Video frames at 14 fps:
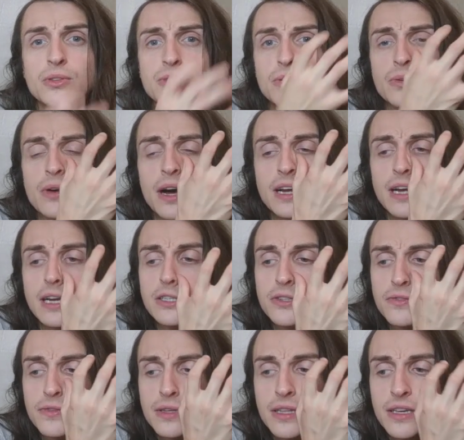So I do
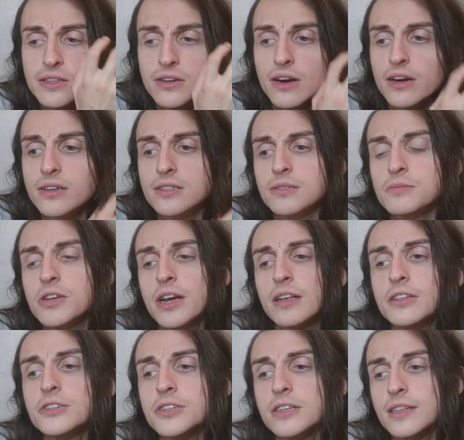feel like there are some
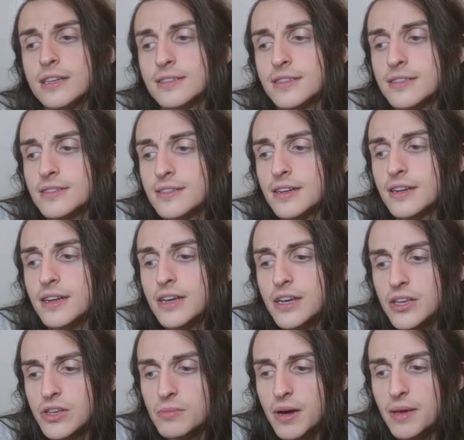challenging lessons that
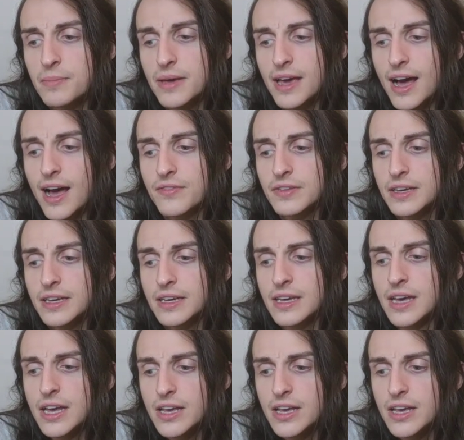you might be having.